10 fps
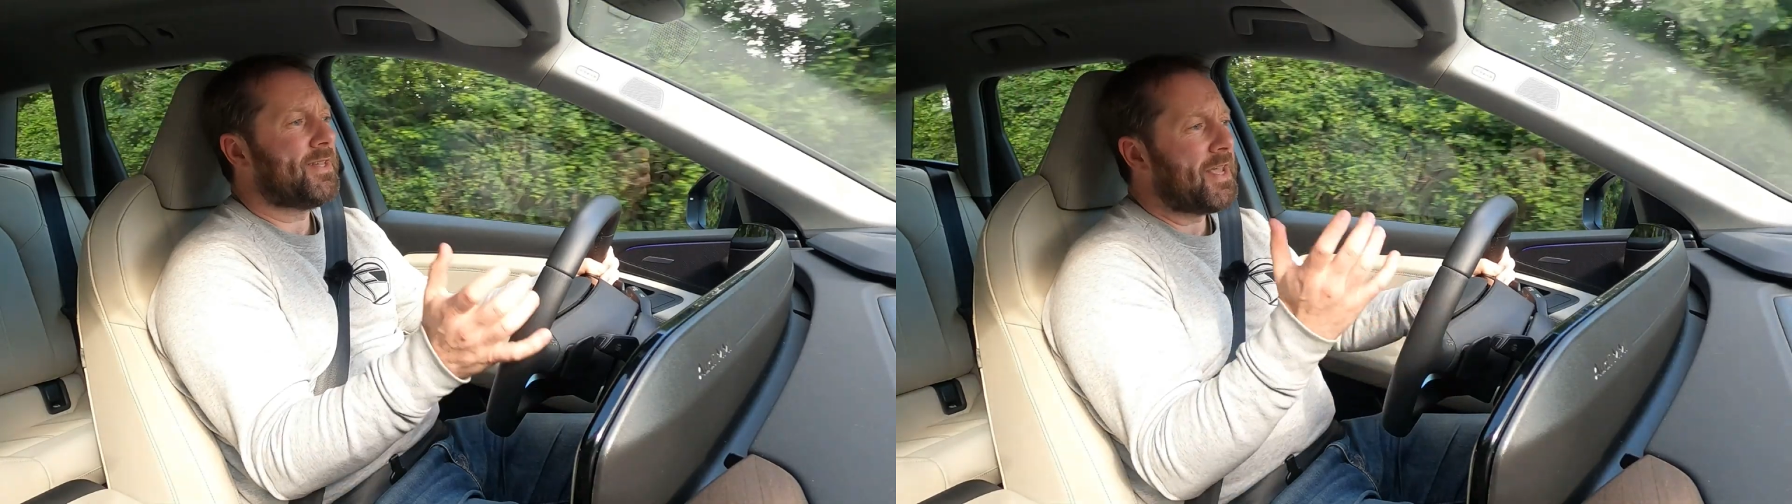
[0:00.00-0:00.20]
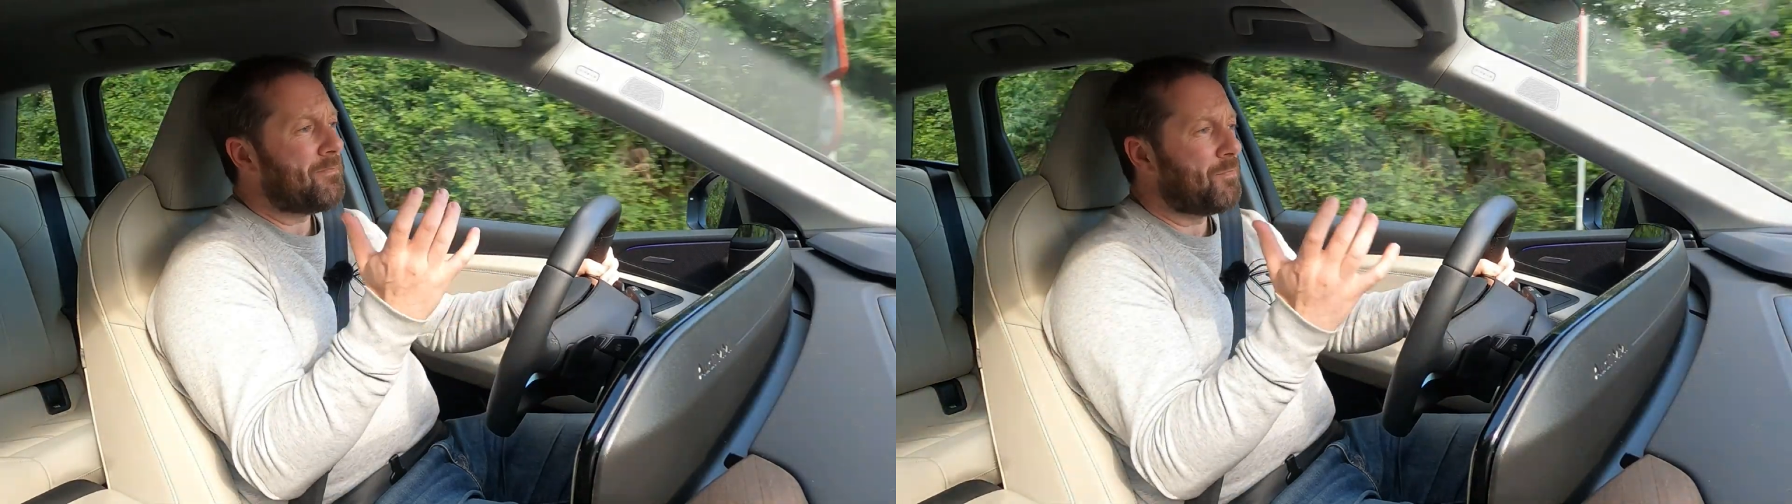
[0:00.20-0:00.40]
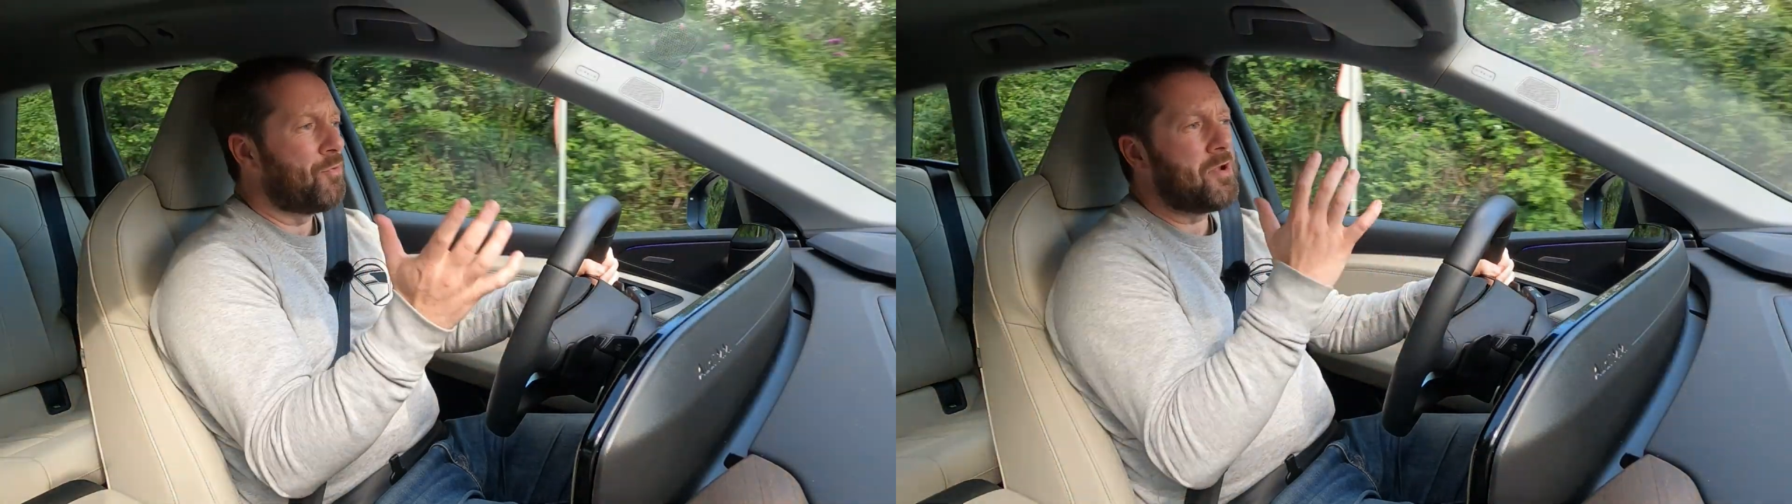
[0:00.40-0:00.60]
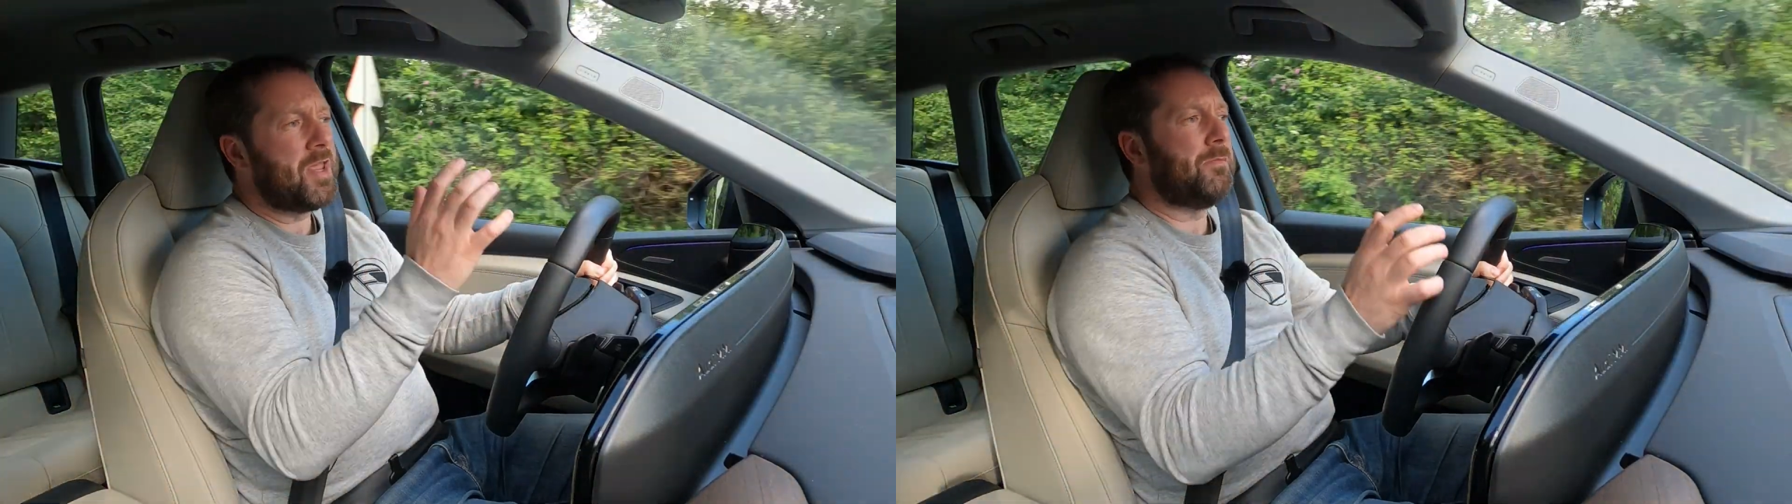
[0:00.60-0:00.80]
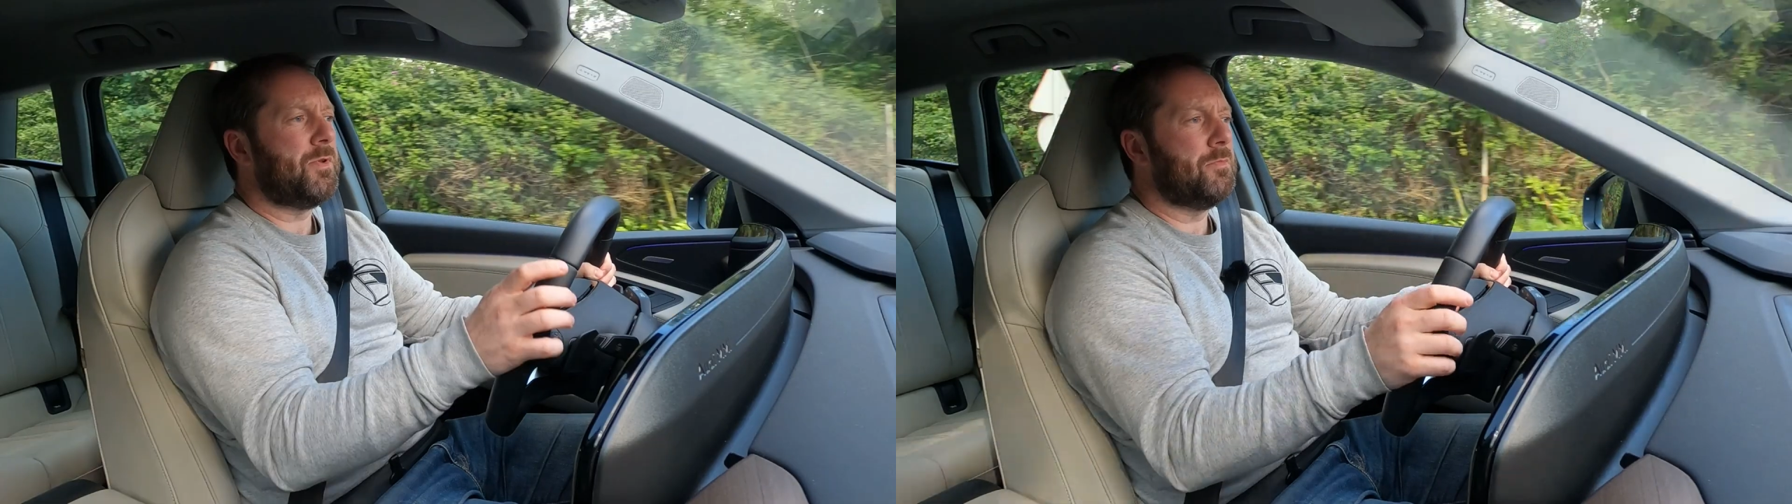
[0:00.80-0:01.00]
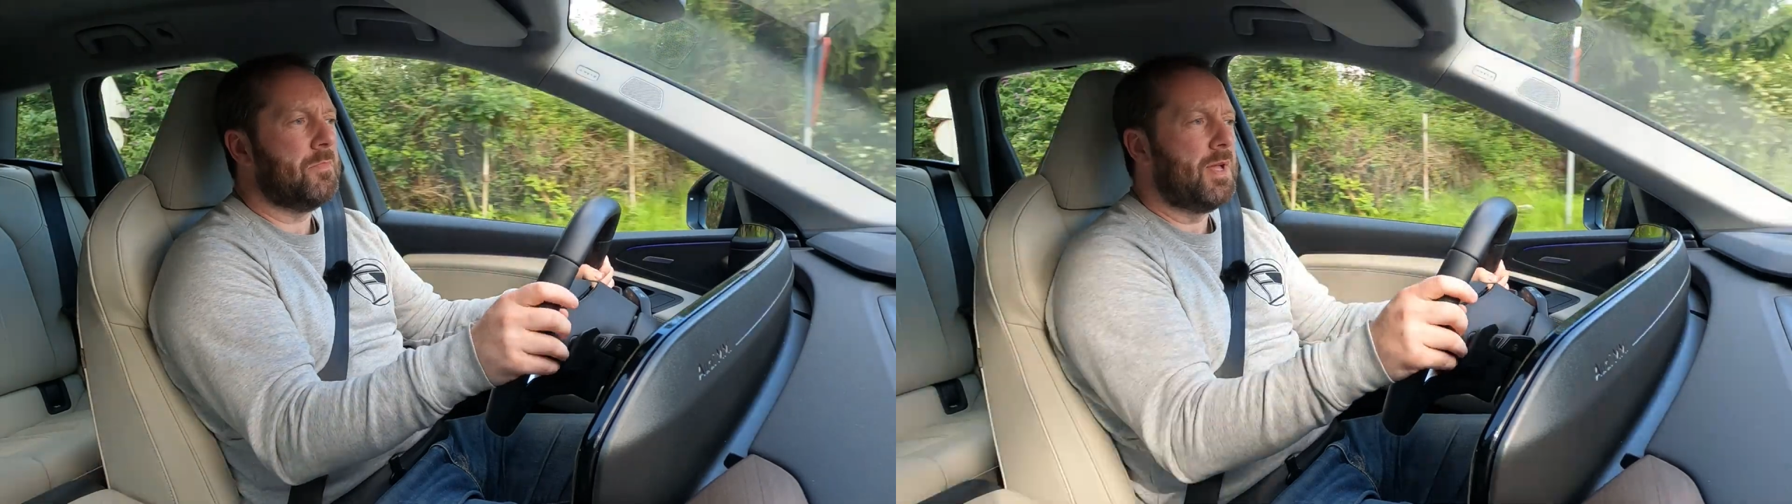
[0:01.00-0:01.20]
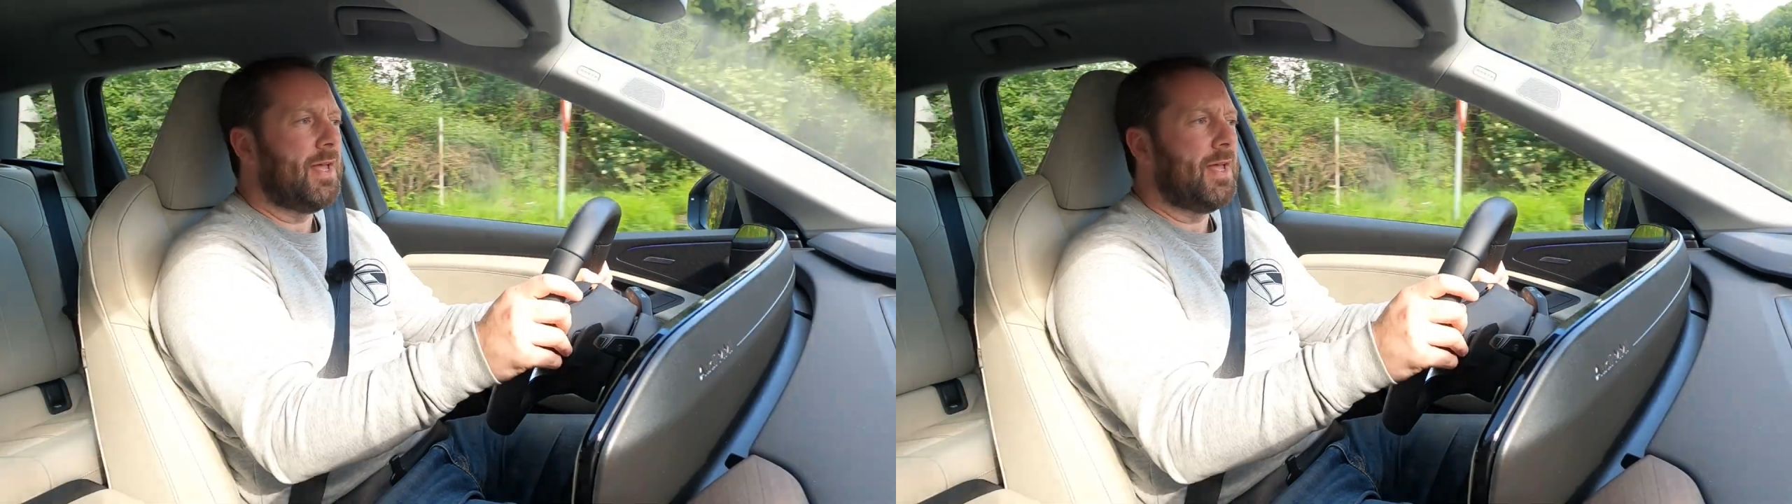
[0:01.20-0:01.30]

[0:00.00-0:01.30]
a premium